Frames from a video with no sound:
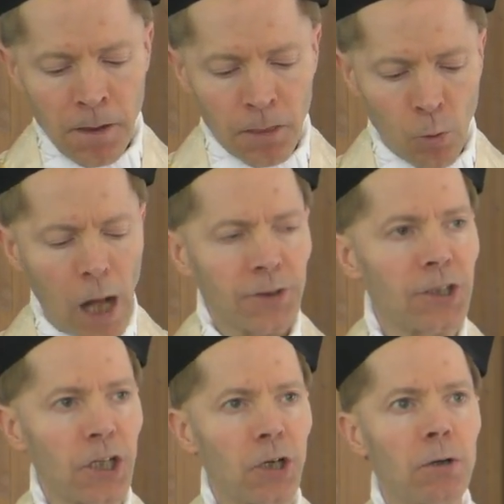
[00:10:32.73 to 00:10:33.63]
The
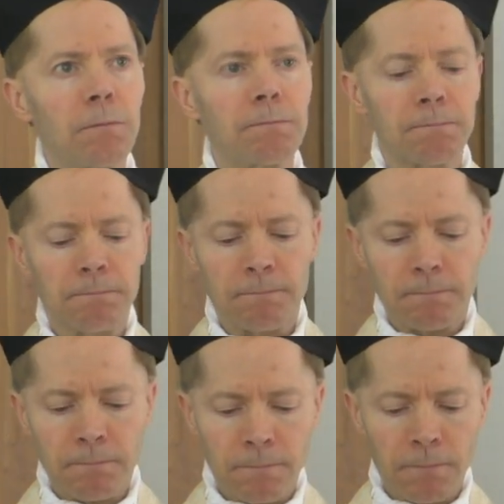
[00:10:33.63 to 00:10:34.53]
well-to-do,
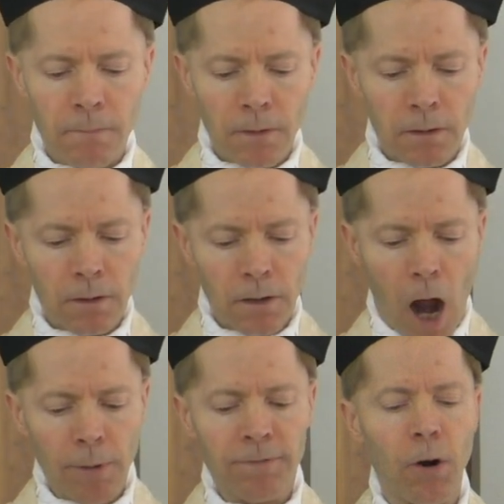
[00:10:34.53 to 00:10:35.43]

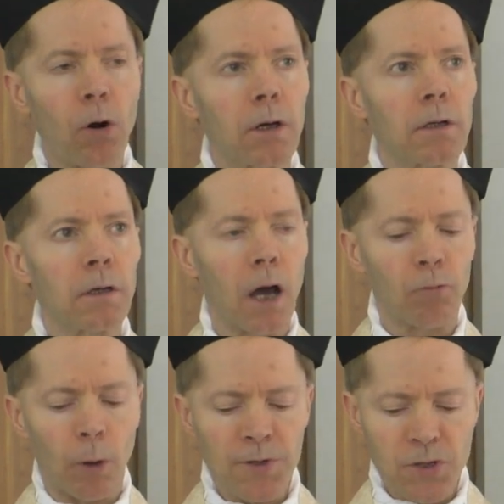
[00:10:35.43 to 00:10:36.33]
common folk,
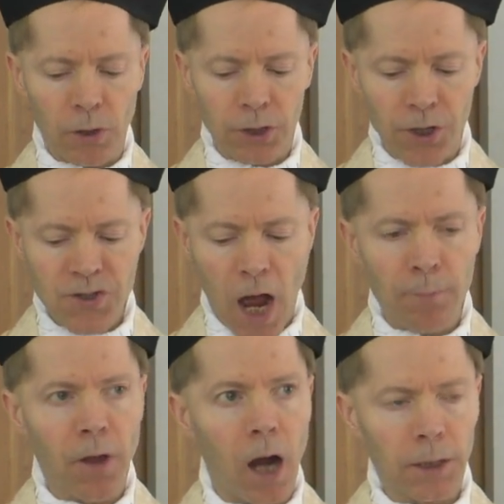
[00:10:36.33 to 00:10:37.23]
and Roman soldiers
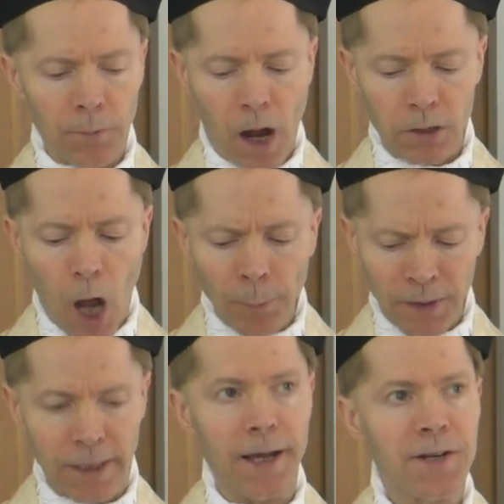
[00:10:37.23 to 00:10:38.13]

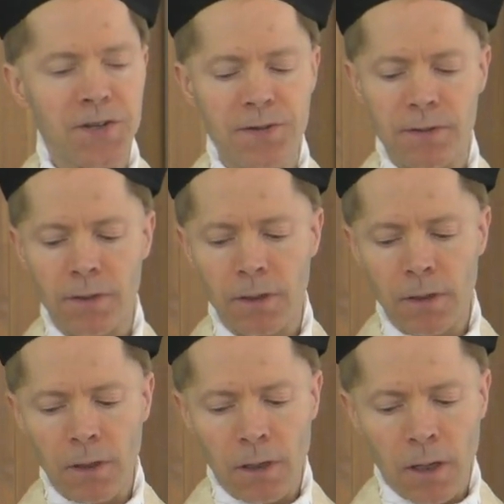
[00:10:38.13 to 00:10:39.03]
adopted it
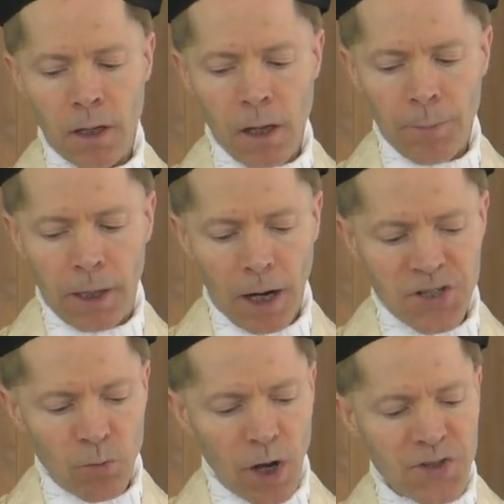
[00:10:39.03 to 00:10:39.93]

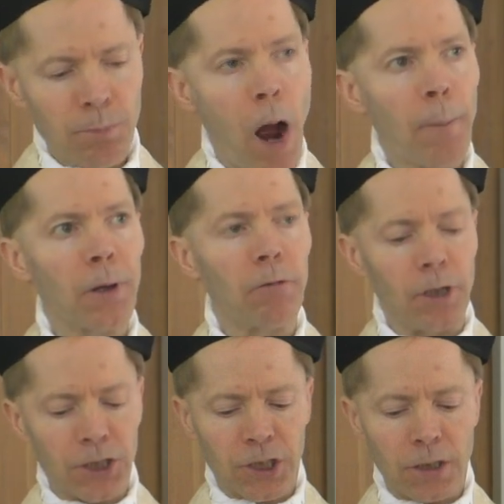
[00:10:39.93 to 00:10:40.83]
because it was the popular
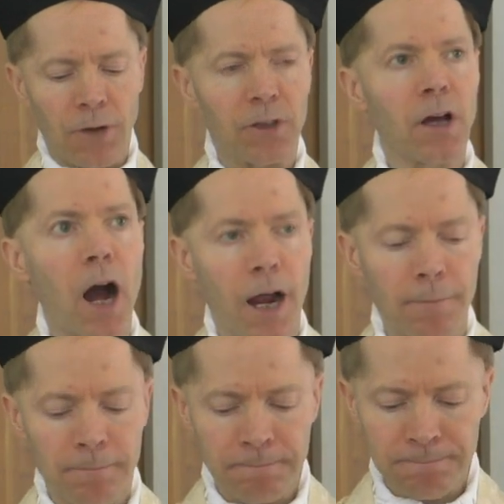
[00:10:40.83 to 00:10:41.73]
religion of the time.